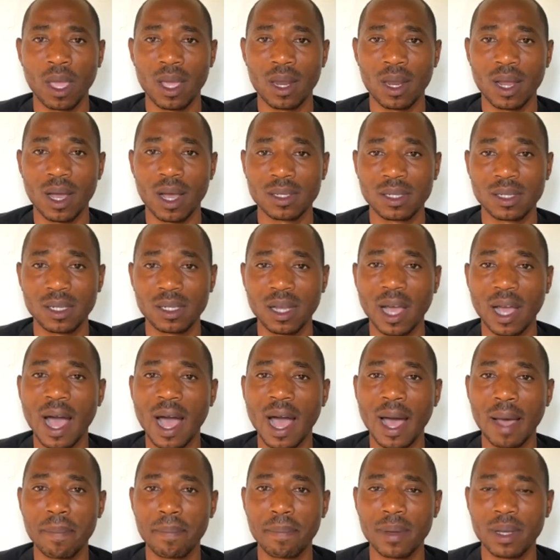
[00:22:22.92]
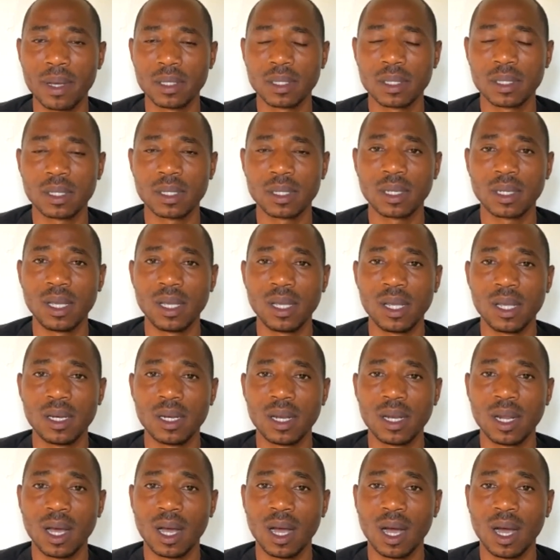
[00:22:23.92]
And as it happens
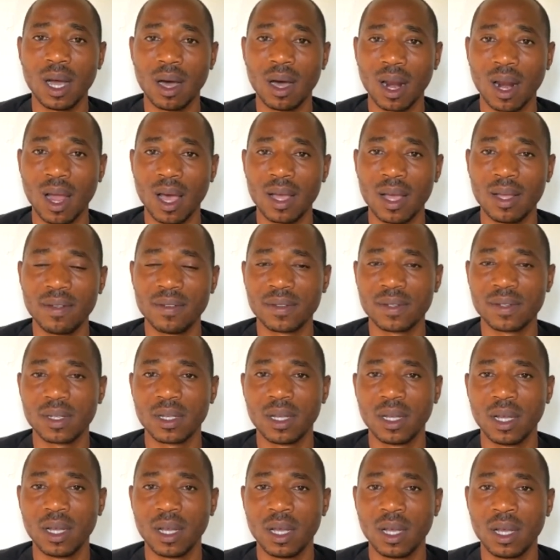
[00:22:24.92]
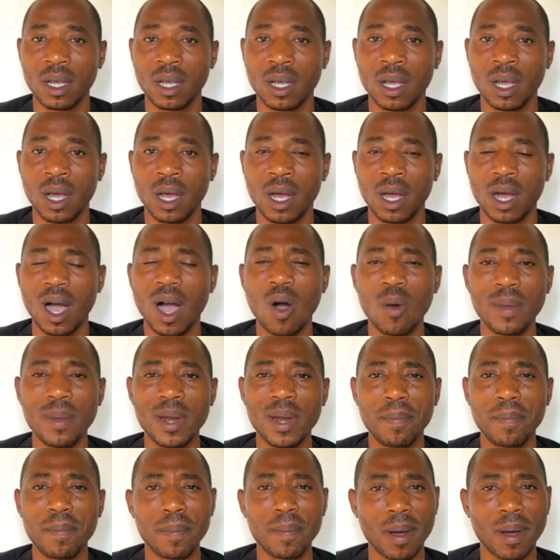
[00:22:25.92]
in uh, our lives, how
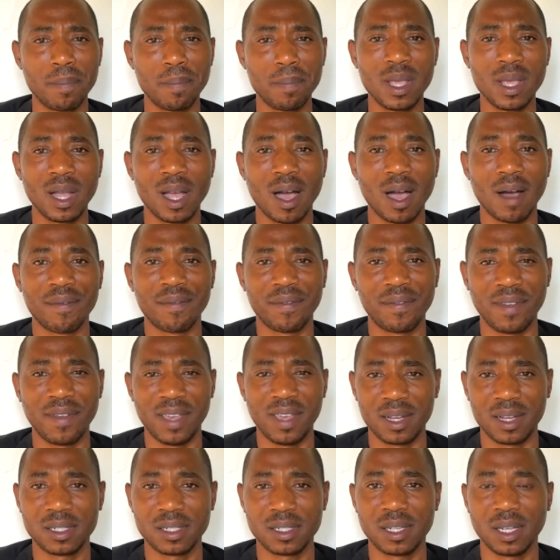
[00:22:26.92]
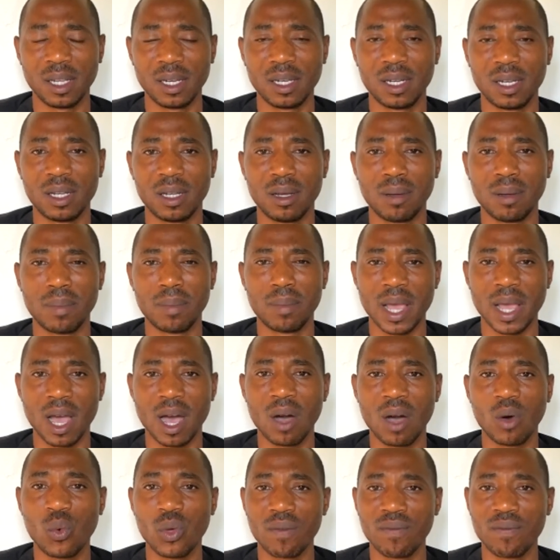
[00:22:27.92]
many people are being affected by
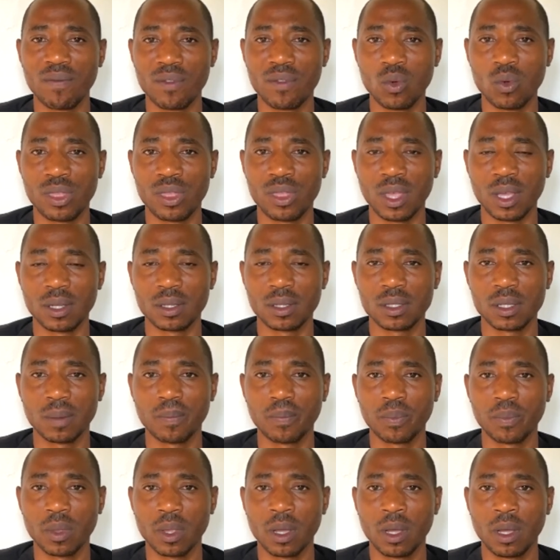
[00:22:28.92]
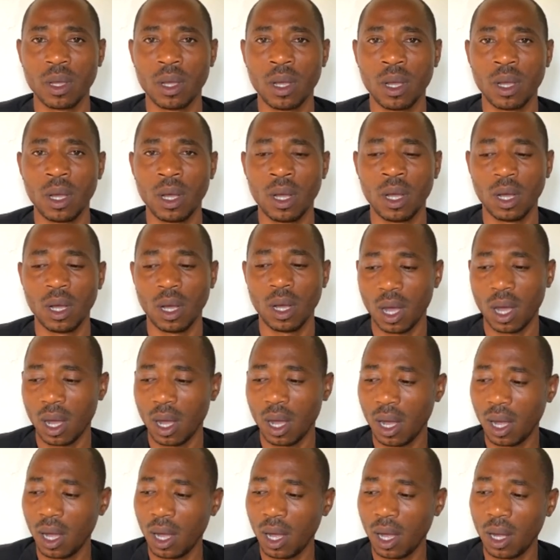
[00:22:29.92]
how we view things? Uh,
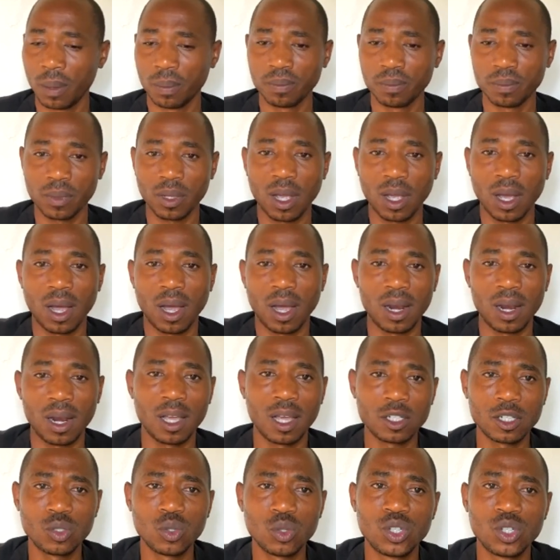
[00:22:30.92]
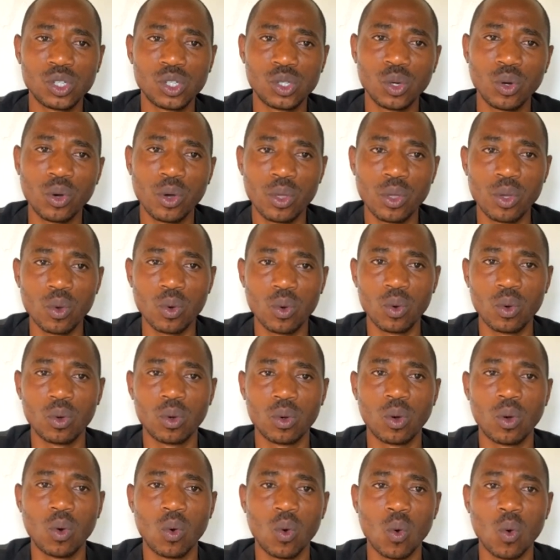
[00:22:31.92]
um, I'd like to show you
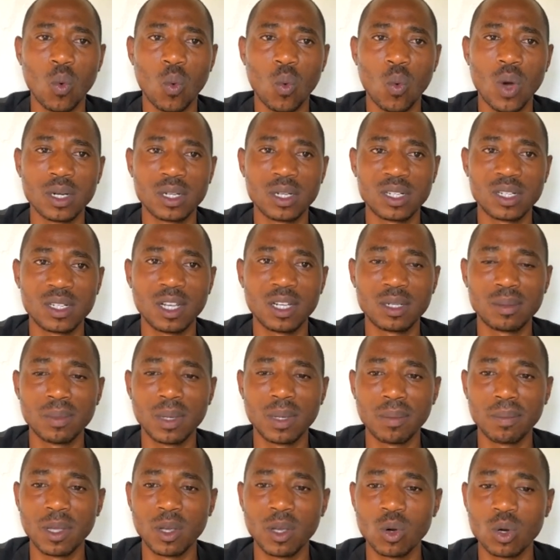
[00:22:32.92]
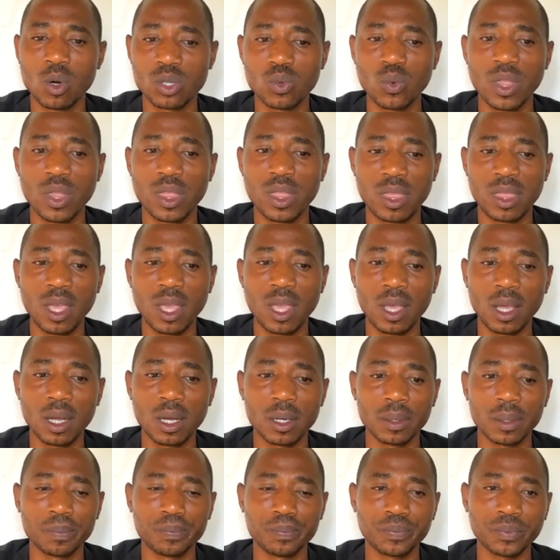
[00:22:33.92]
one statement because we think